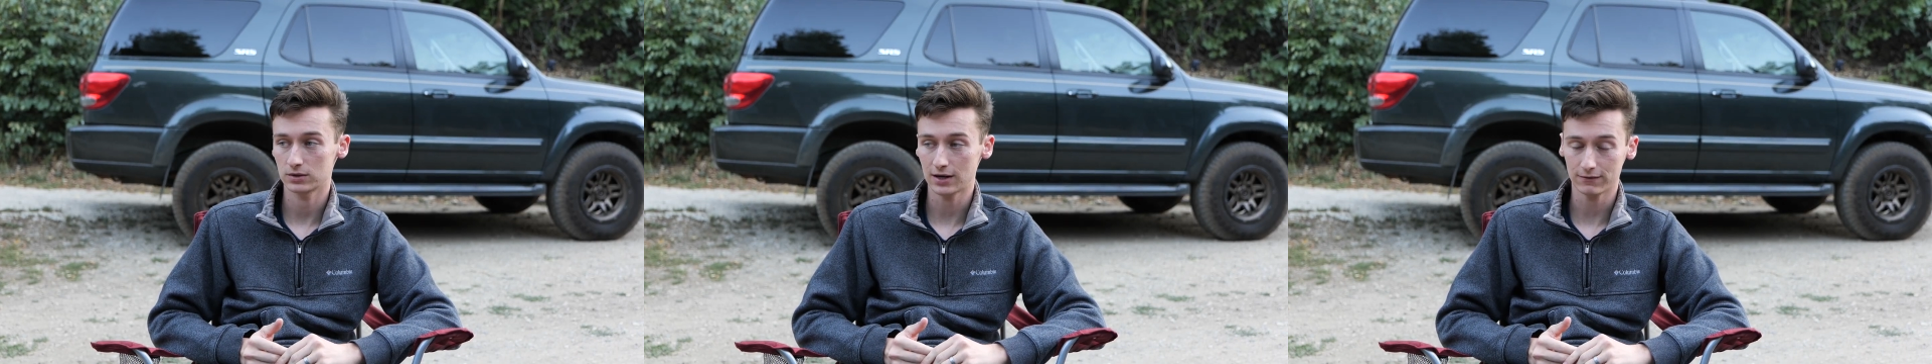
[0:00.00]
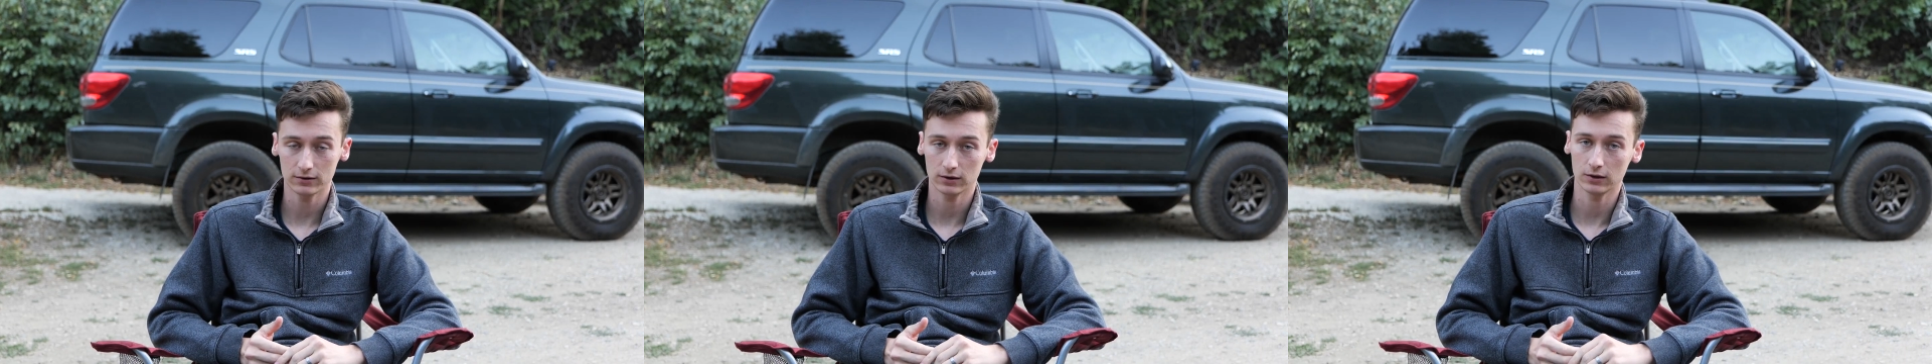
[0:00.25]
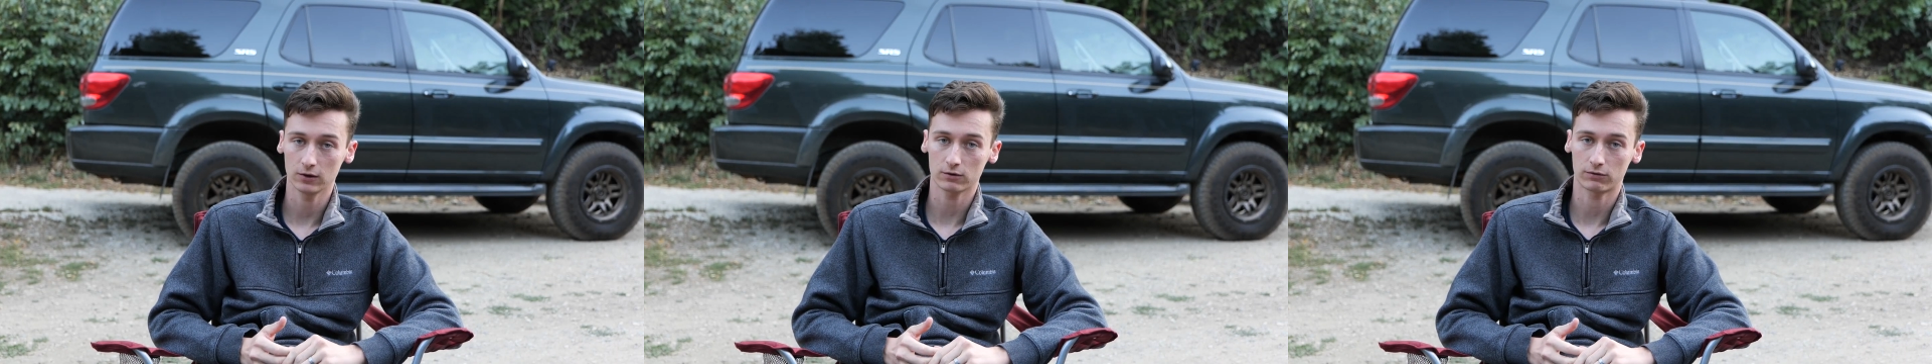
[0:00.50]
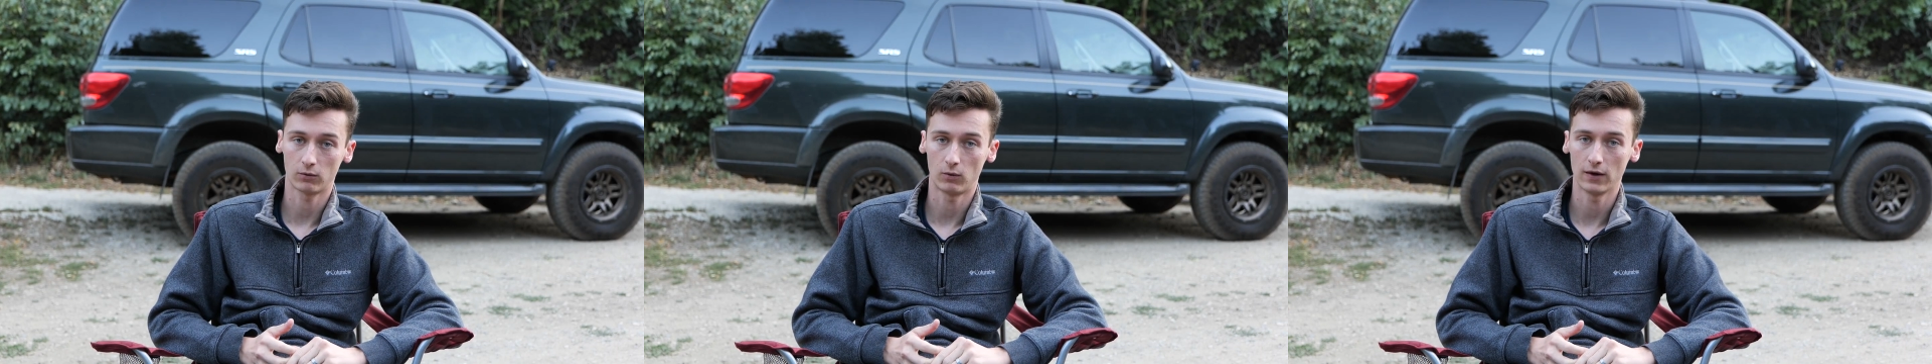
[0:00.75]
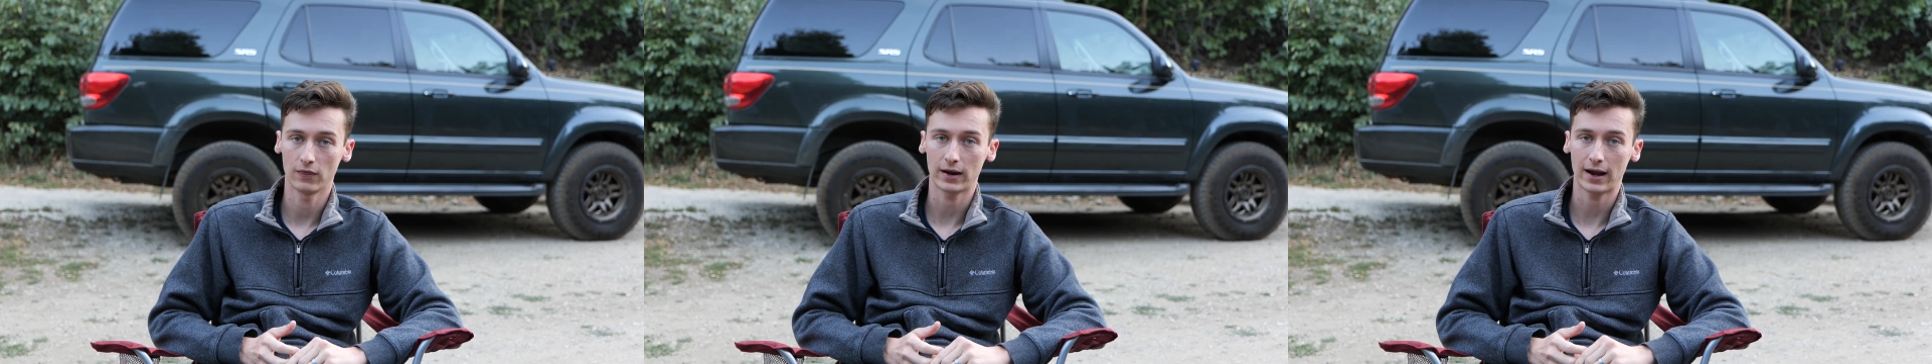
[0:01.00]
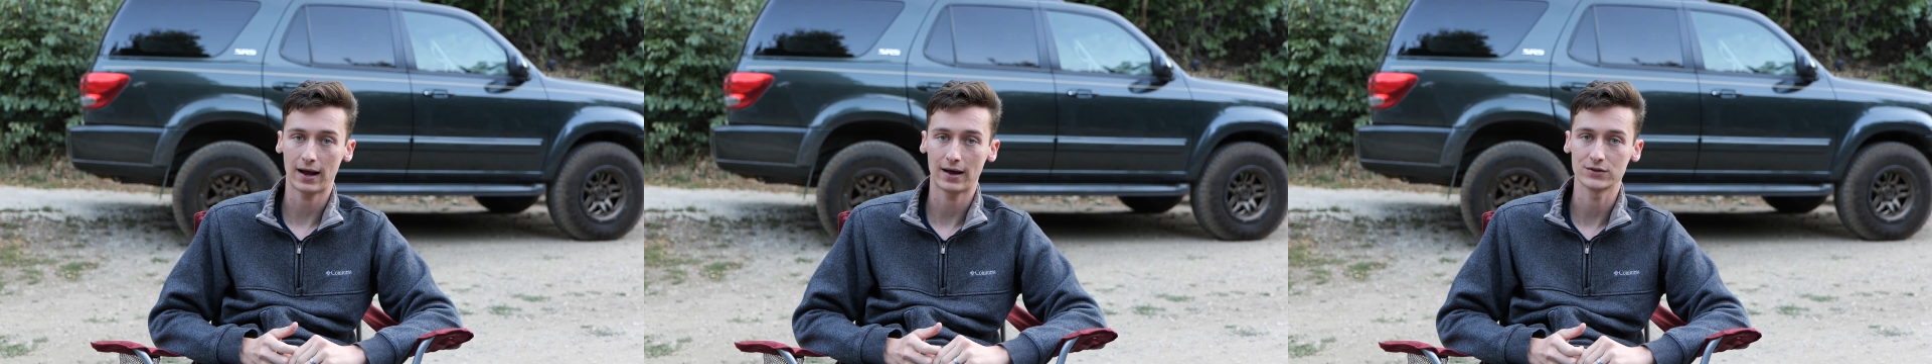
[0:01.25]
definitely look for one
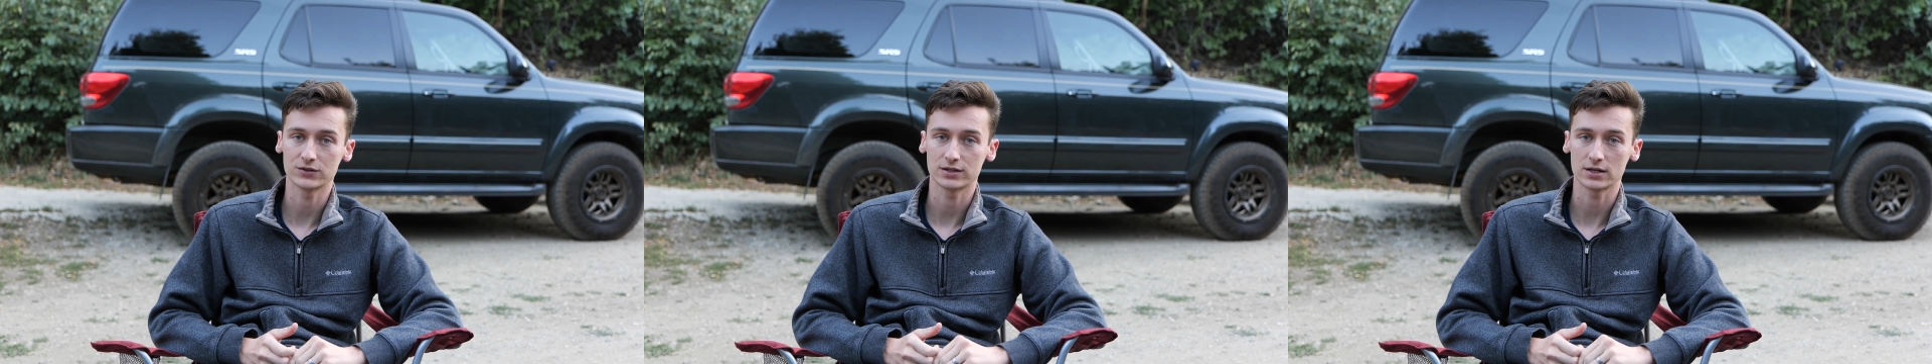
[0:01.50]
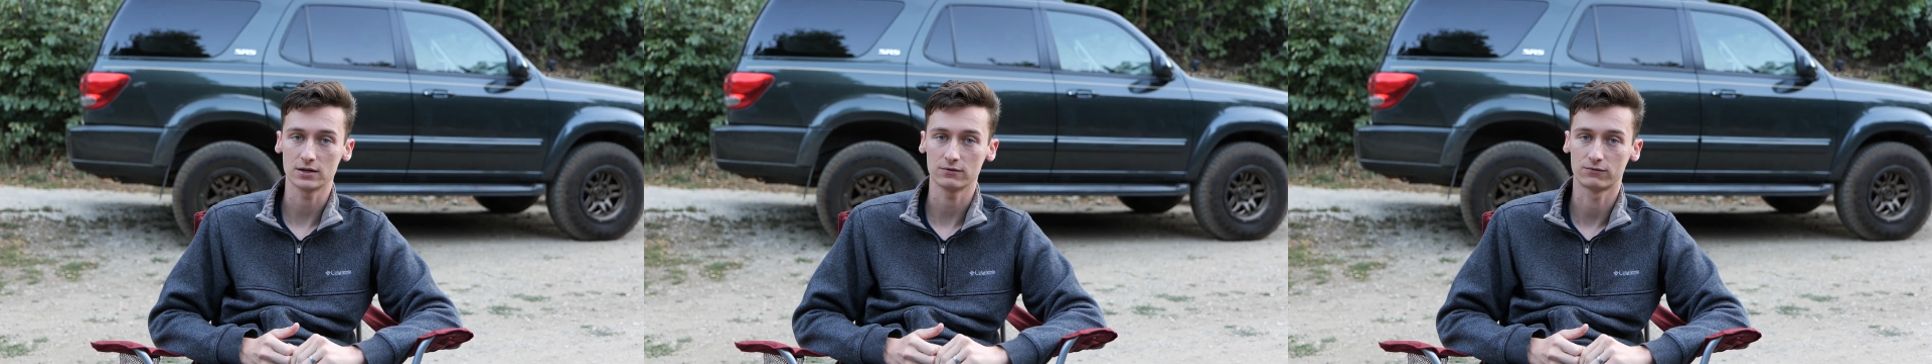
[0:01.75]
that has the